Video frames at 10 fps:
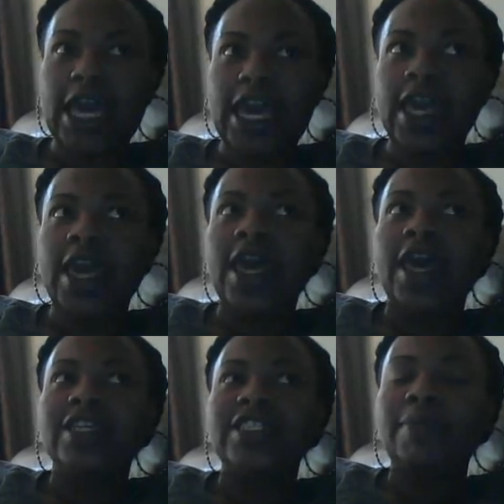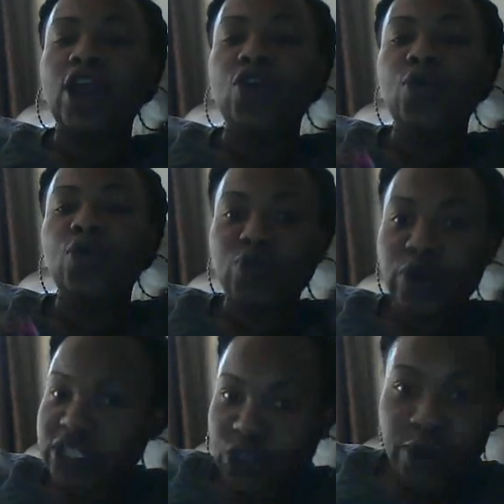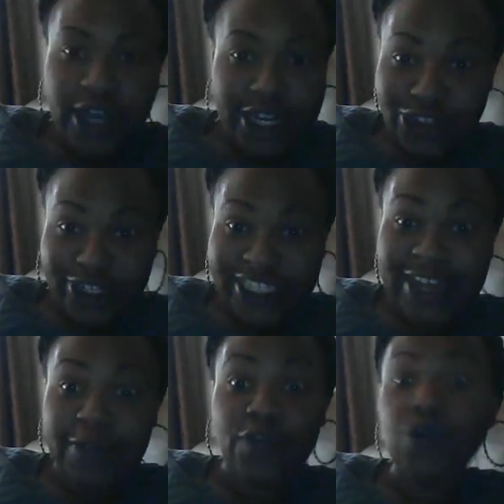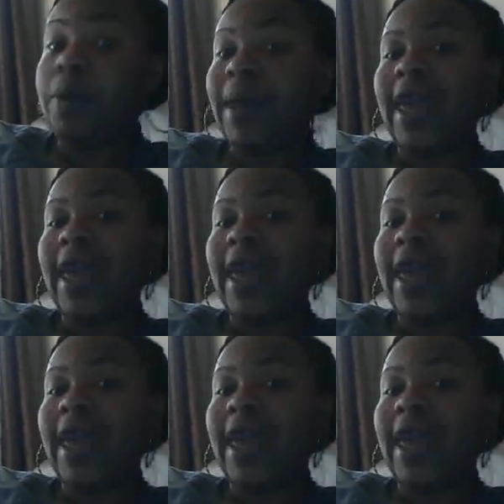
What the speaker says: say, somebody who was once 374